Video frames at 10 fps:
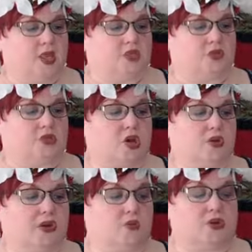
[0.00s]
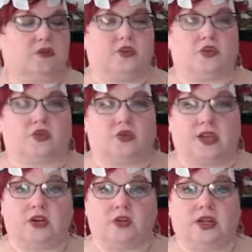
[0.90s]
So don't get rid of your
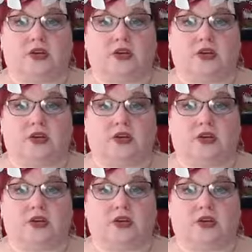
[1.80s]
greenery.